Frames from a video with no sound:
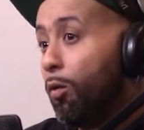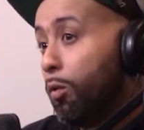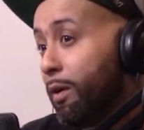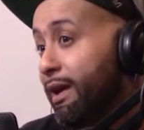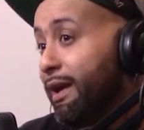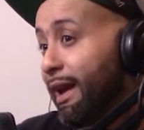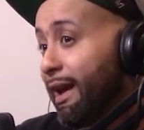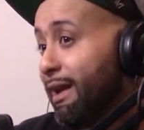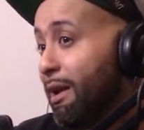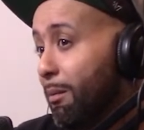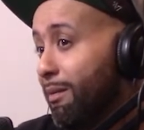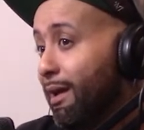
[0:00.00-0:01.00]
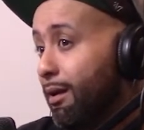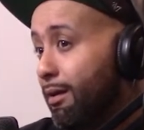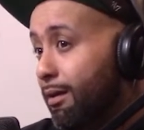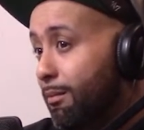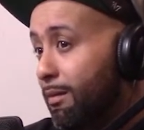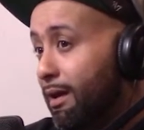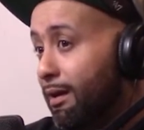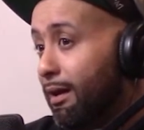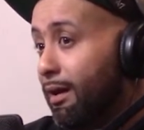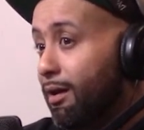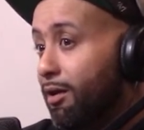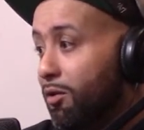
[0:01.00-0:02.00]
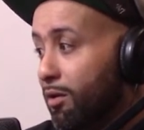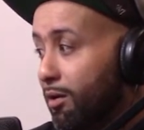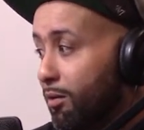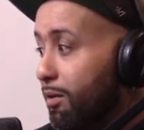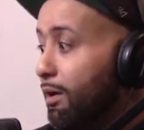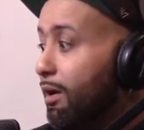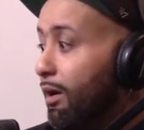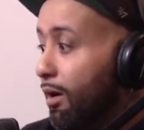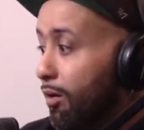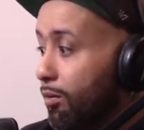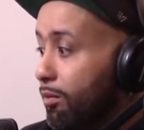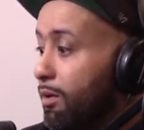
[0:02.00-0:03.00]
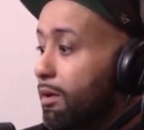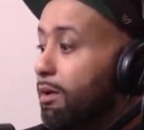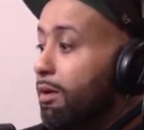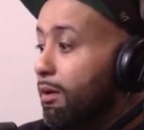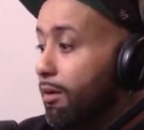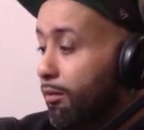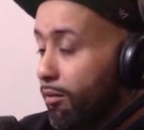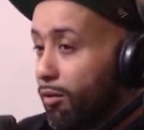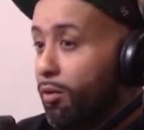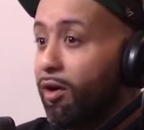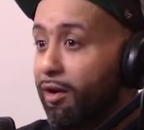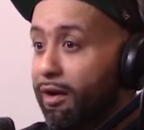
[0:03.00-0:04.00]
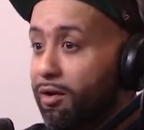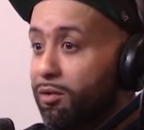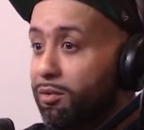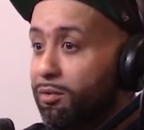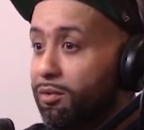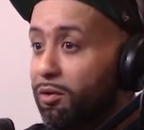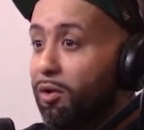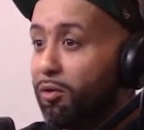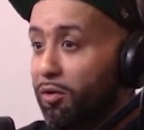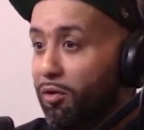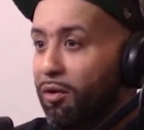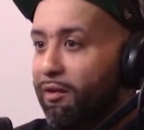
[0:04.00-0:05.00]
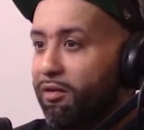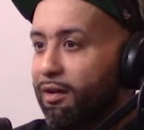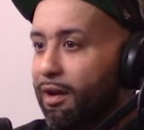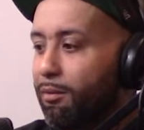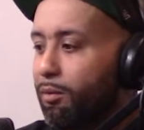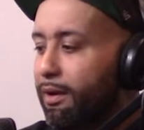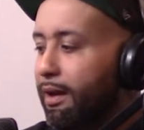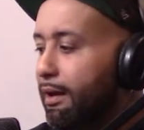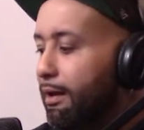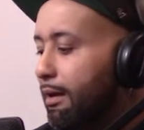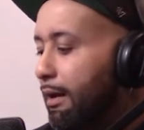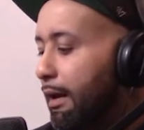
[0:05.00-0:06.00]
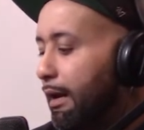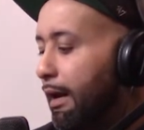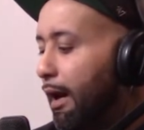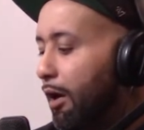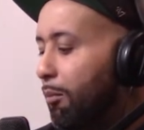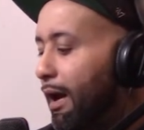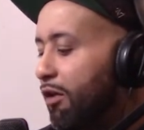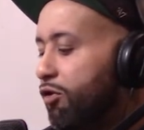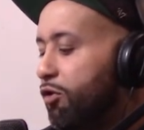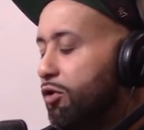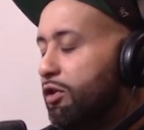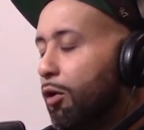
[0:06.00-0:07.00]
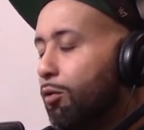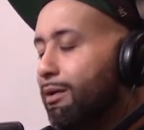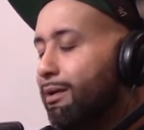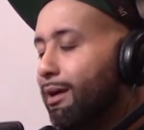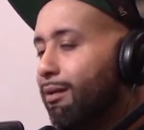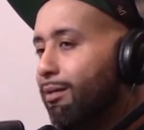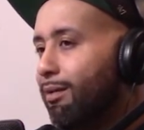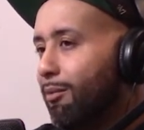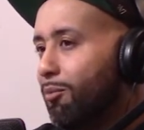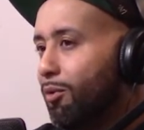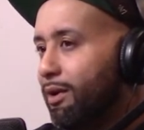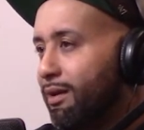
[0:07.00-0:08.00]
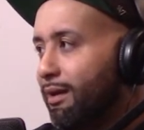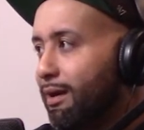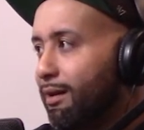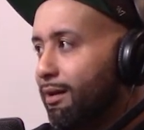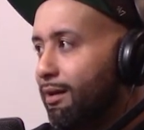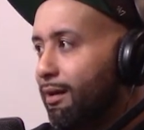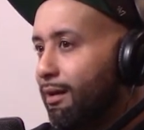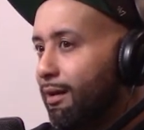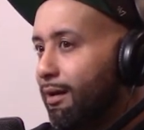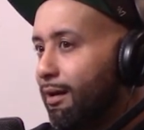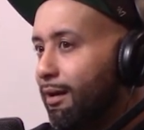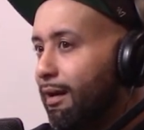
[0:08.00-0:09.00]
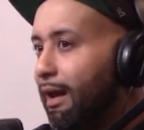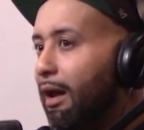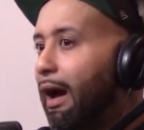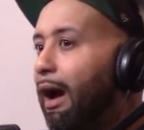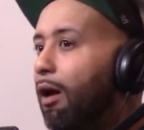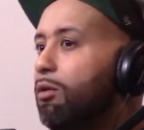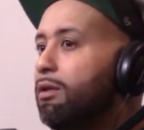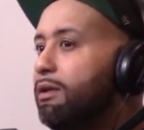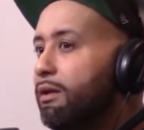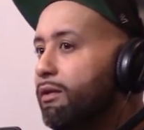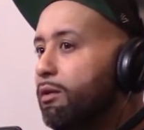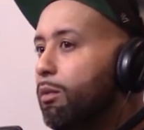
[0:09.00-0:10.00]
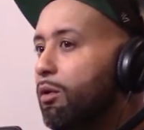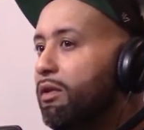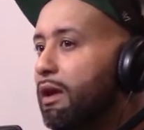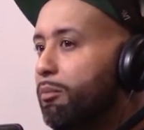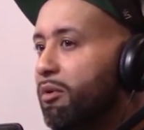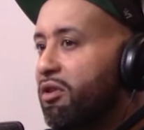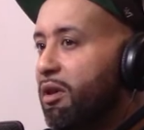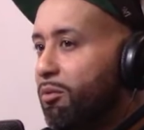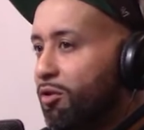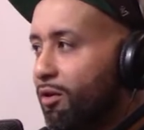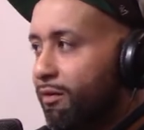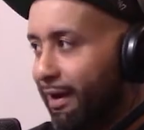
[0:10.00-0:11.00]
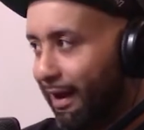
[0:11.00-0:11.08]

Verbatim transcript: We end up telling them that, like, you know, oh, you are going to, you know, your life is gonna come to an end. Now imagine you don't tell somebody that. Like, yeah. how different won't their perception of yeah.